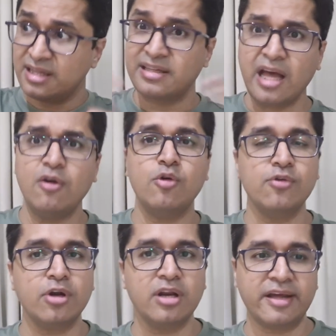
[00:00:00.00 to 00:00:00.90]
their
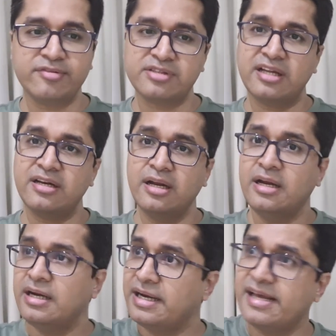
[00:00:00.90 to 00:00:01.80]
overall lifestyle
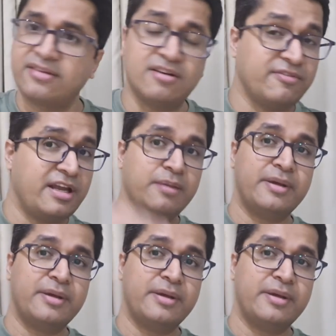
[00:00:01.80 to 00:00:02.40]
takes a very